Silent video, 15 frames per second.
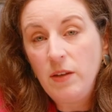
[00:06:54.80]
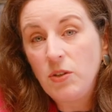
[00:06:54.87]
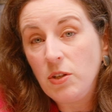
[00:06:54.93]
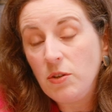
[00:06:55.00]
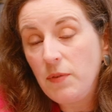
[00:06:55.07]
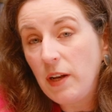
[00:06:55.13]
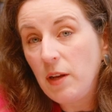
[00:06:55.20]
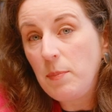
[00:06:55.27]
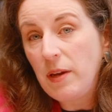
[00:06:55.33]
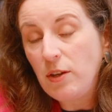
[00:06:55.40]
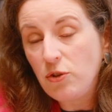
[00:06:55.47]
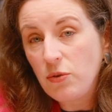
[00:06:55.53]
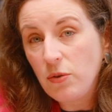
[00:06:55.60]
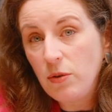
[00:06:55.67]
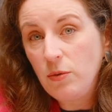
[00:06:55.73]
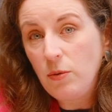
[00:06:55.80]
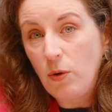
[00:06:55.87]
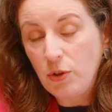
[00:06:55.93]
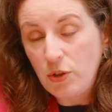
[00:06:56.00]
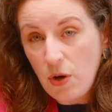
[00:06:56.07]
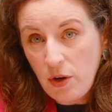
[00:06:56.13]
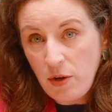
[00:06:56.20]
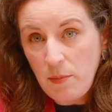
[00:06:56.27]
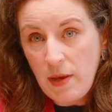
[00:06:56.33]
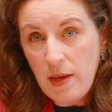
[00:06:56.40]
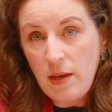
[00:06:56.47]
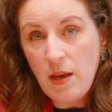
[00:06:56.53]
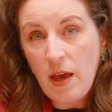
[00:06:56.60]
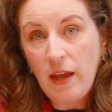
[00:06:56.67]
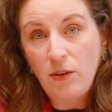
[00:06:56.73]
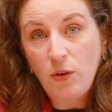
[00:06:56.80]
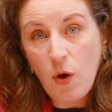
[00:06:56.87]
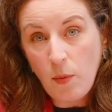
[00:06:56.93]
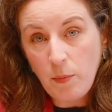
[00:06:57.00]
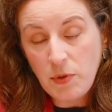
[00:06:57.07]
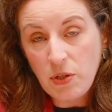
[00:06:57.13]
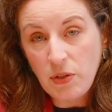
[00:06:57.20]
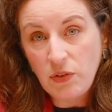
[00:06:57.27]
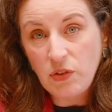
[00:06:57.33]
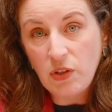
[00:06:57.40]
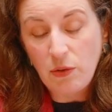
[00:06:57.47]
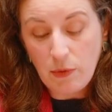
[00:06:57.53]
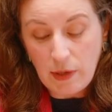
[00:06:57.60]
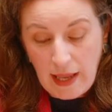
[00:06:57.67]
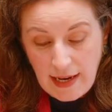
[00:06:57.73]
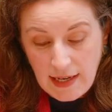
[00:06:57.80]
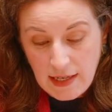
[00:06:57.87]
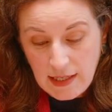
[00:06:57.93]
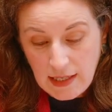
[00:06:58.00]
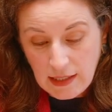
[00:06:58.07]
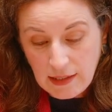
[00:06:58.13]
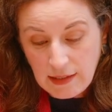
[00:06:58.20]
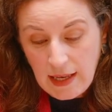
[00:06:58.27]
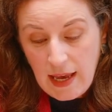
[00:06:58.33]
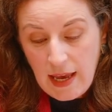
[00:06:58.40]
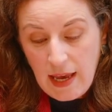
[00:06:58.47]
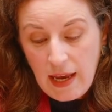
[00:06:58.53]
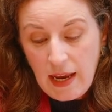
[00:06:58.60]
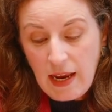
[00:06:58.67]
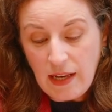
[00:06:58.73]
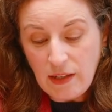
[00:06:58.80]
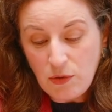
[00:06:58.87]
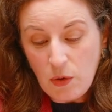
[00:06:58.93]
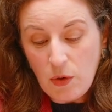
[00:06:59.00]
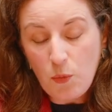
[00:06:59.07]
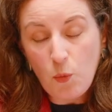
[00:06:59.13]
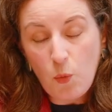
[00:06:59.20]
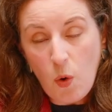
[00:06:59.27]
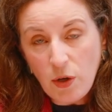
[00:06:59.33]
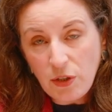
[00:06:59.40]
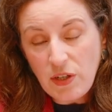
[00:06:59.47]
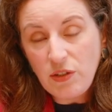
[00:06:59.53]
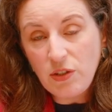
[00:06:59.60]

So developing true autonomy and competence and relatedness is what is